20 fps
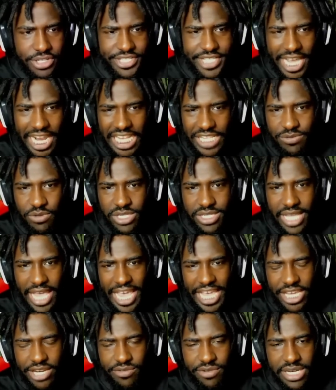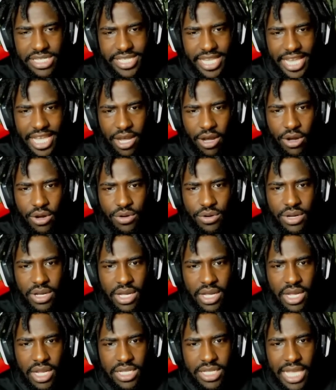Jess was angry as hell
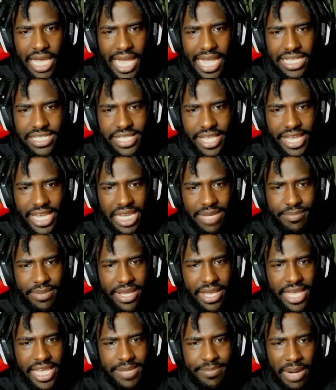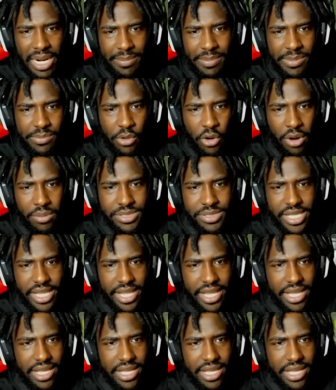last game, man. He about to be more upset.